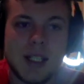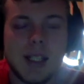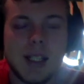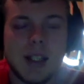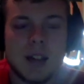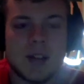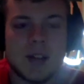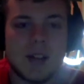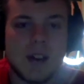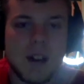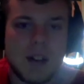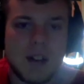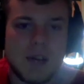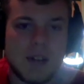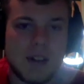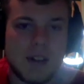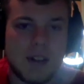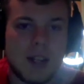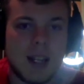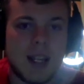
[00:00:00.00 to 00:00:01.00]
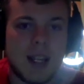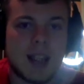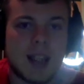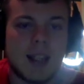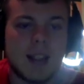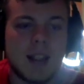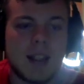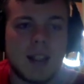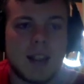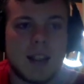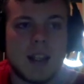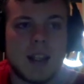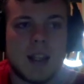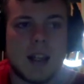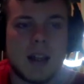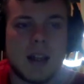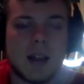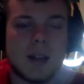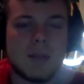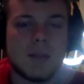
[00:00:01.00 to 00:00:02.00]
So I feel like
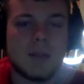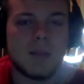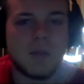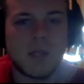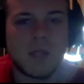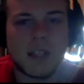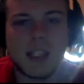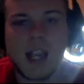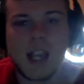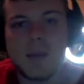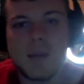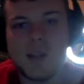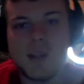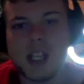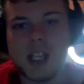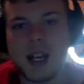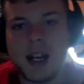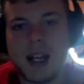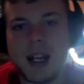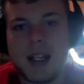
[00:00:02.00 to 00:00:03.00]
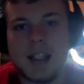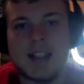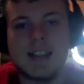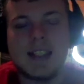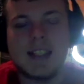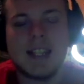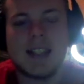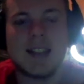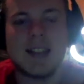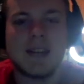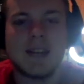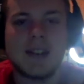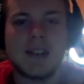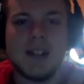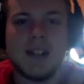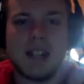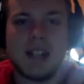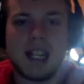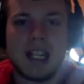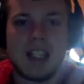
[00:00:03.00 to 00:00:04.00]
with Top Shot, it sets the
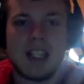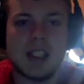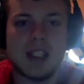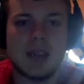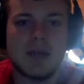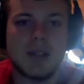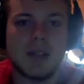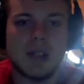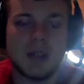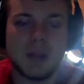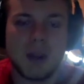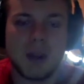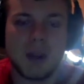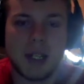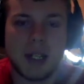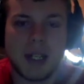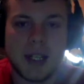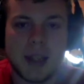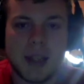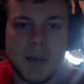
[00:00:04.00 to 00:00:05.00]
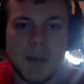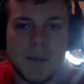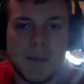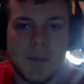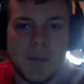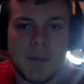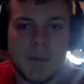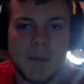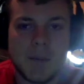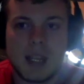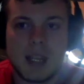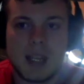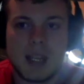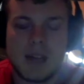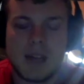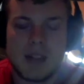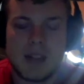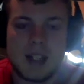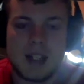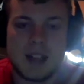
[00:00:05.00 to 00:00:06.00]
foundation for the market. And
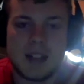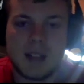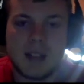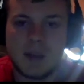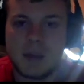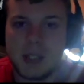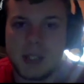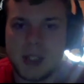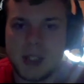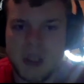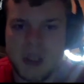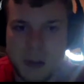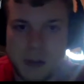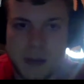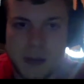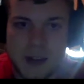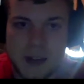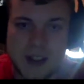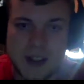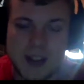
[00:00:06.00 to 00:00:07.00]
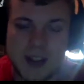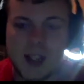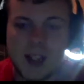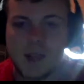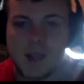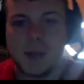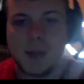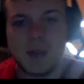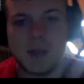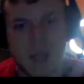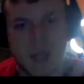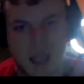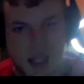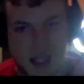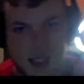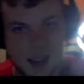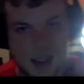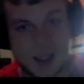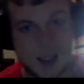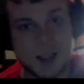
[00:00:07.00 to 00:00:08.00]
if it ends up being super successful,
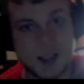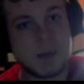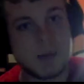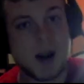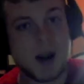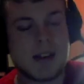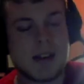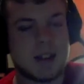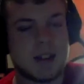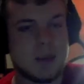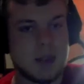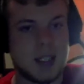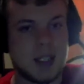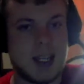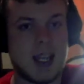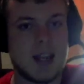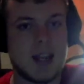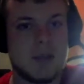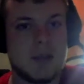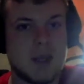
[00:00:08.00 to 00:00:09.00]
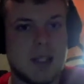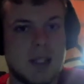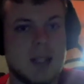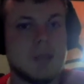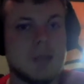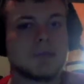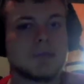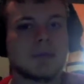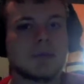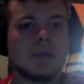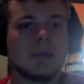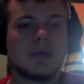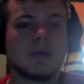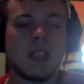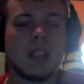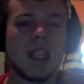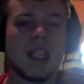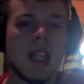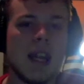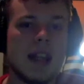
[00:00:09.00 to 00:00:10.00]
like it possibly can be,
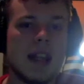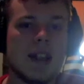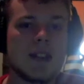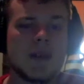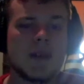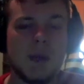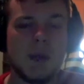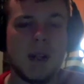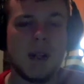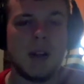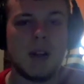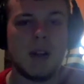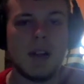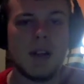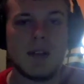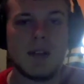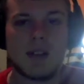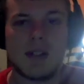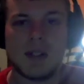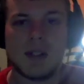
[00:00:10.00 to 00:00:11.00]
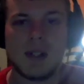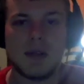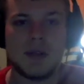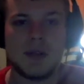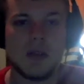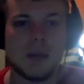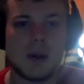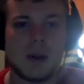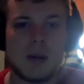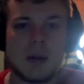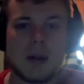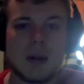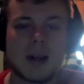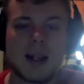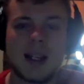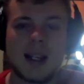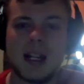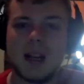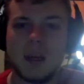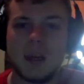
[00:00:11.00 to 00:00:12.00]
and it's mirrored over to a football
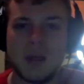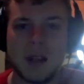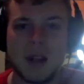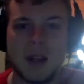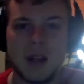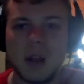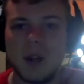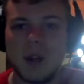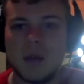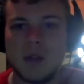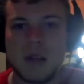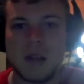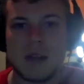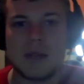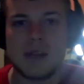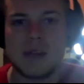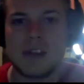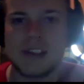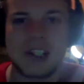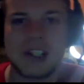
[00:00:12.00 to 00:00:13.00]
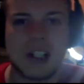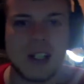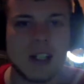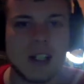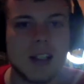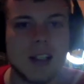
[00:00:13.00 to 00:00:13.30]
market, I'd be all over it for sure.